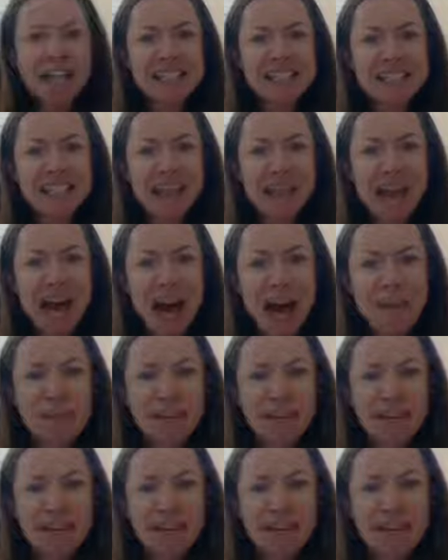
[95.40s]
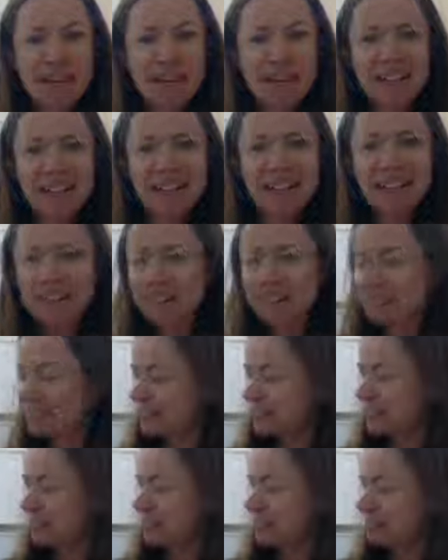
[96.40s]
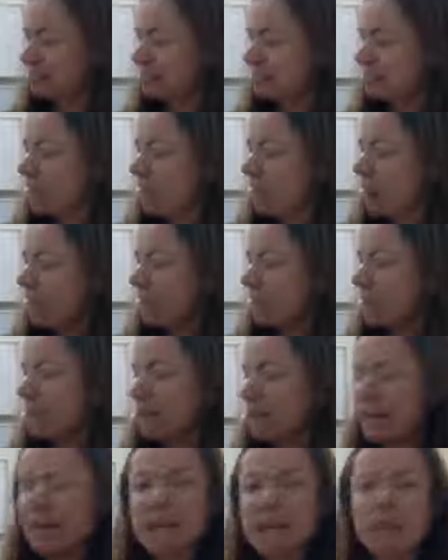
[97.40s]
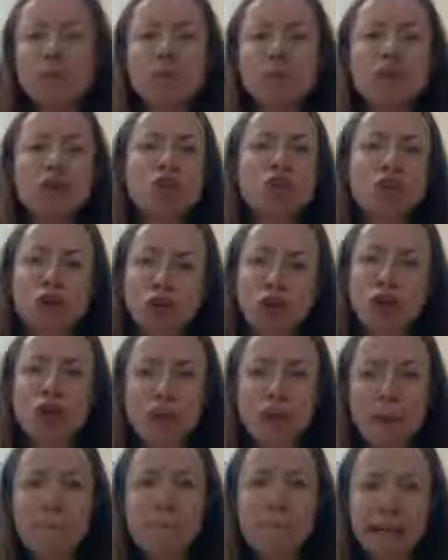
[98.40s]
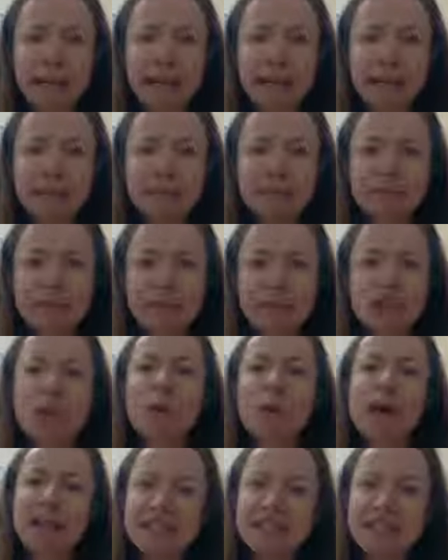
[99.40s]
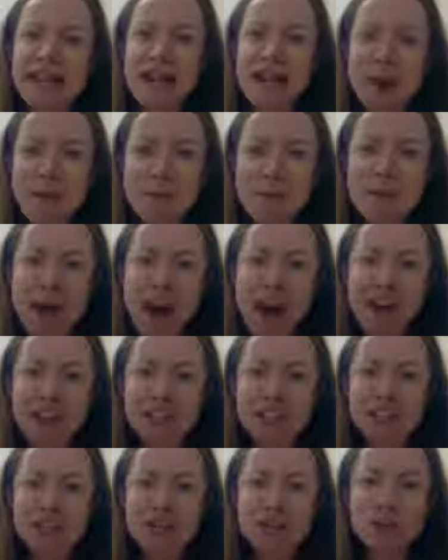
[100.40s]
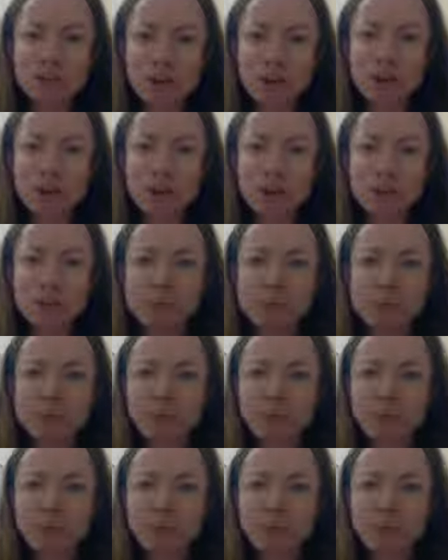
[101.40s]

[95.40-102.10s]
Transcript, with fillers: it's a camel. But he was too grumpy, so I sent him back to the zoo.